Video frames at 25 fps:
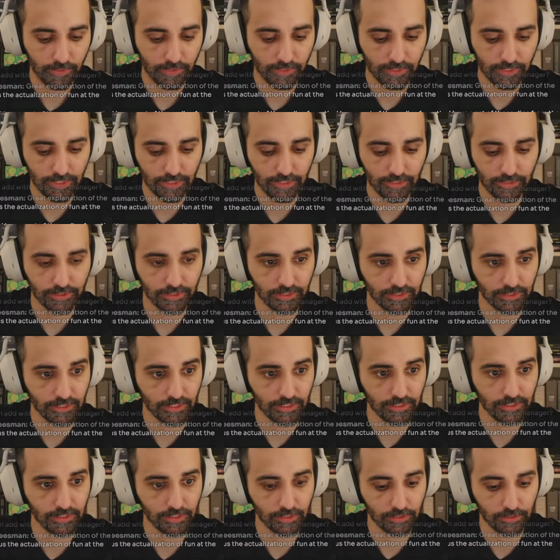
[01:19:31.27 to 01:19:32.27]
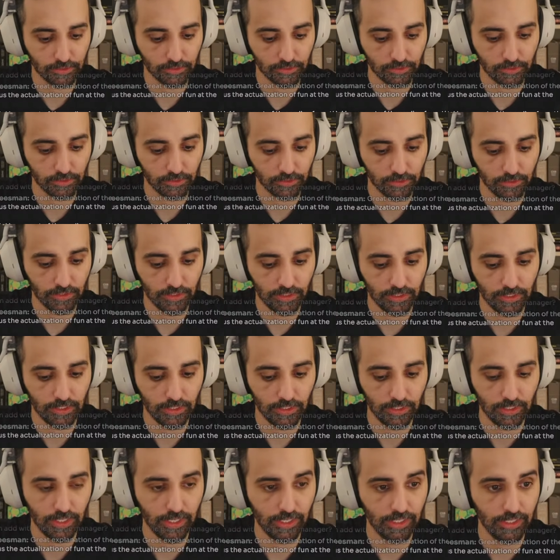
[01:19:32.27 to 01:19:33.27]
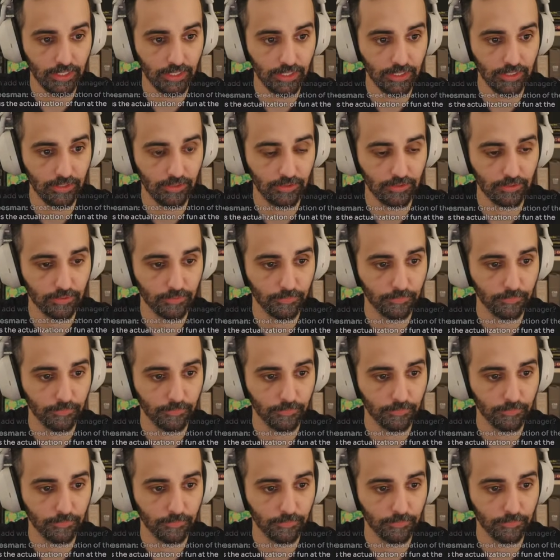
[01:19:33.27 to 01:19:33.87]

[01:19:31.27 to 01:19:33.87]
d66, d88.